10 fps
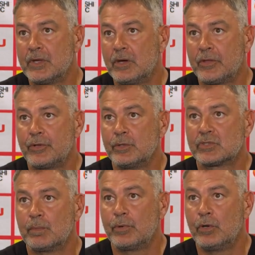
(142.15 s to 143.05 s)
I thought he
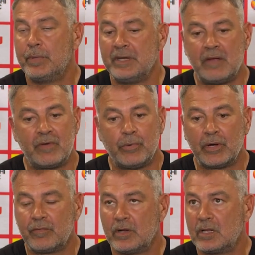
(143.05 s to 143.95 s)
was superb and
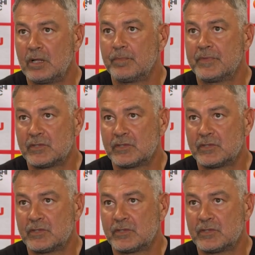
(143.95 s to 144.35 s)
everybody followed him.